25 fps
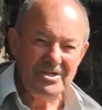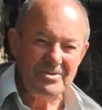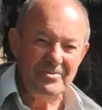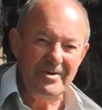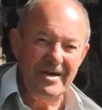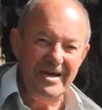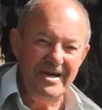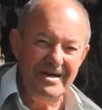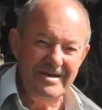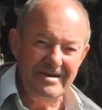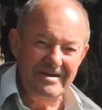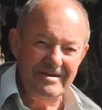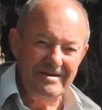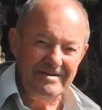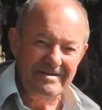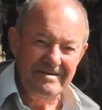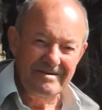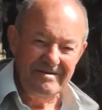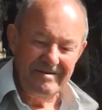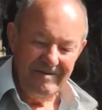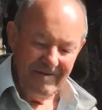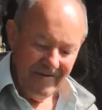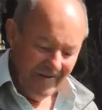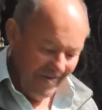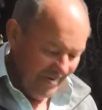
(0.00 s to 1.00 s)
Sweden.
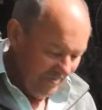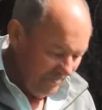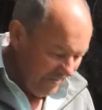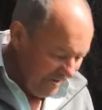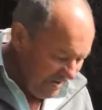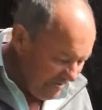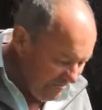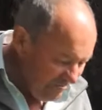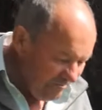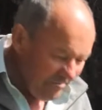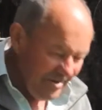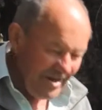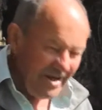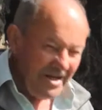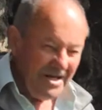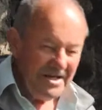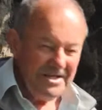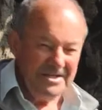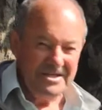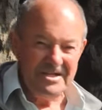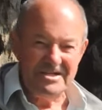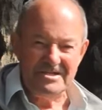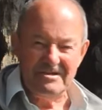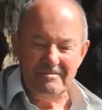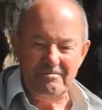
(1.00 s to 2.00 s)
We're really
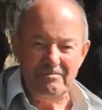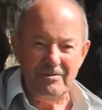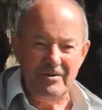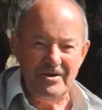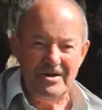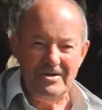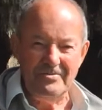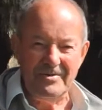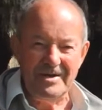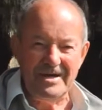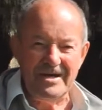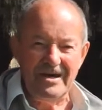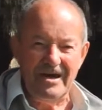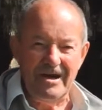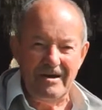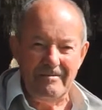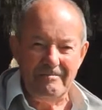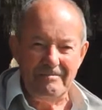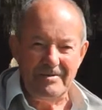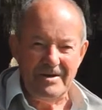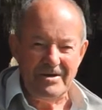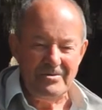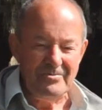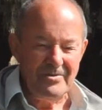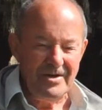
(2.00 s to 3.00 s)
disappointed we can't
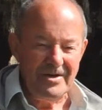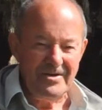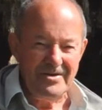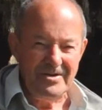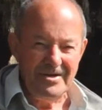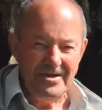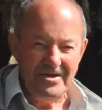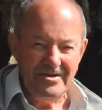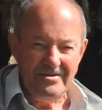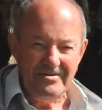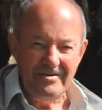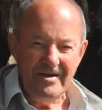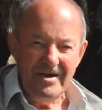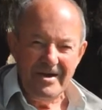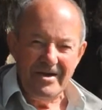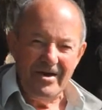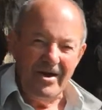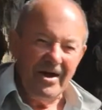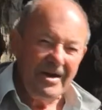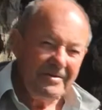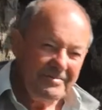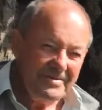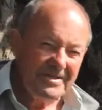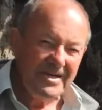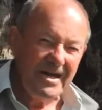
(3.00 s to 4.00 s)
be with you.
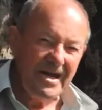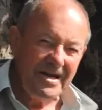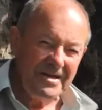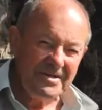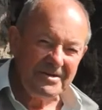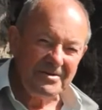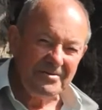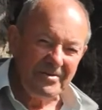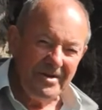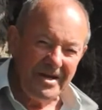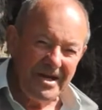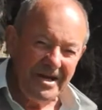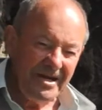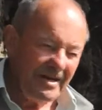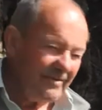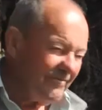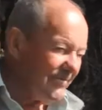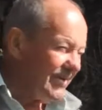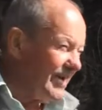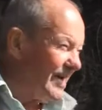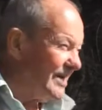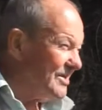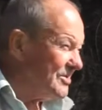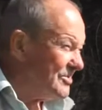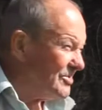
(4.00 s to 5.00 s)
I'm Ted Green of
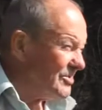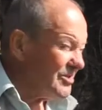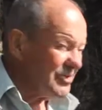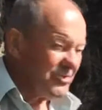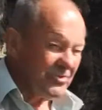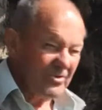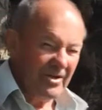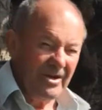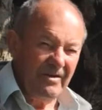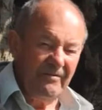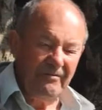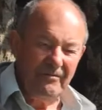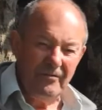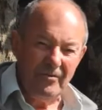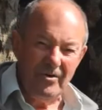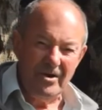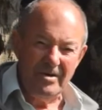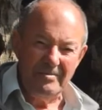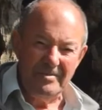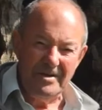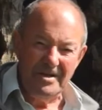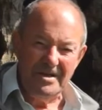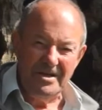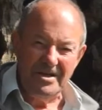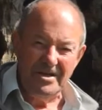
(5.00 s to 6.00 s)
the Ancient Tree
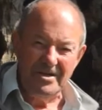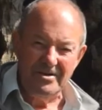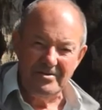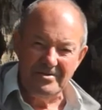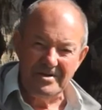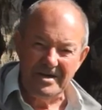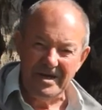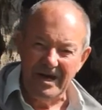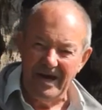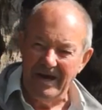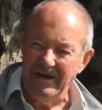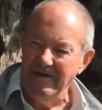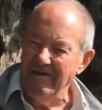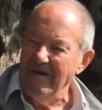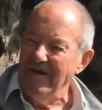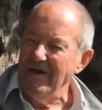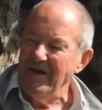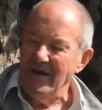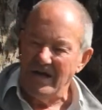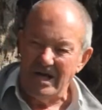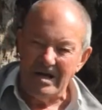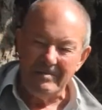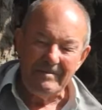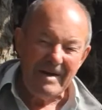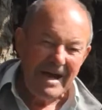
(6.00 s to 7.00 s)
Forum in the UK
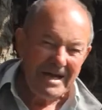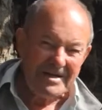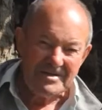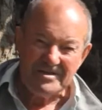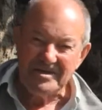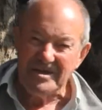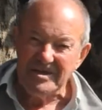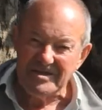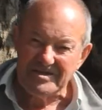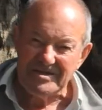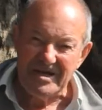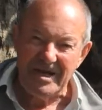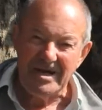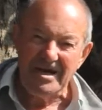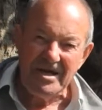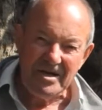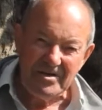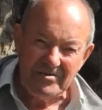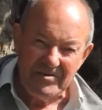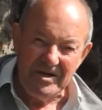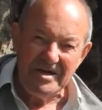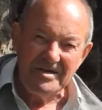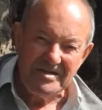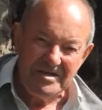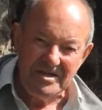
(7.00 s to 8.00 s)
and I'm actually saying
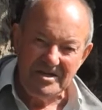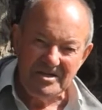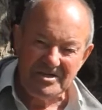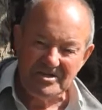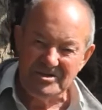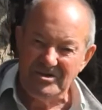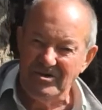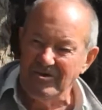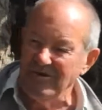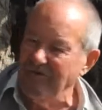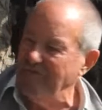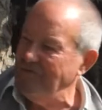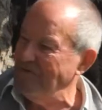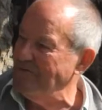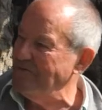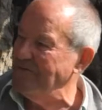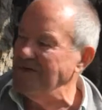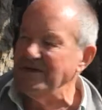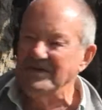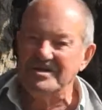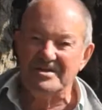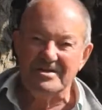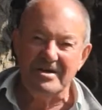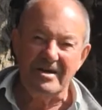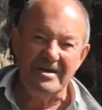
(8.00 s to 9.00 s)
greetings to you from
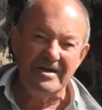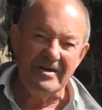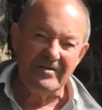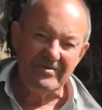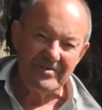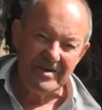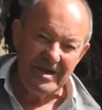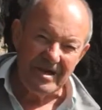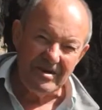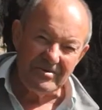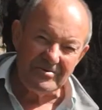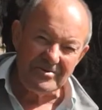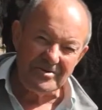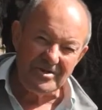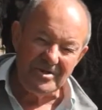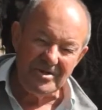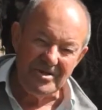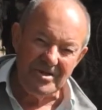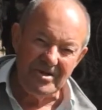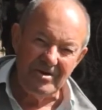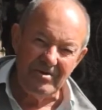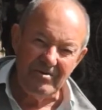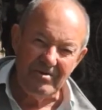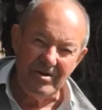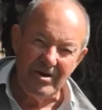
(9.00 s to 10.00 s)
inside a thousand
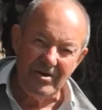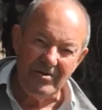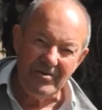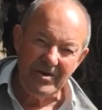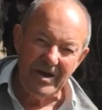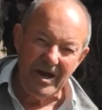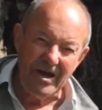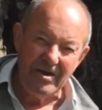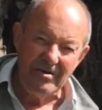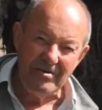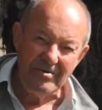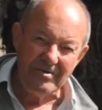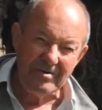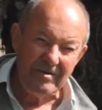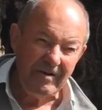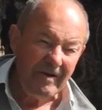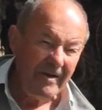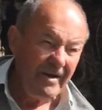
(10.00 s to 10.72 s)
year old oak.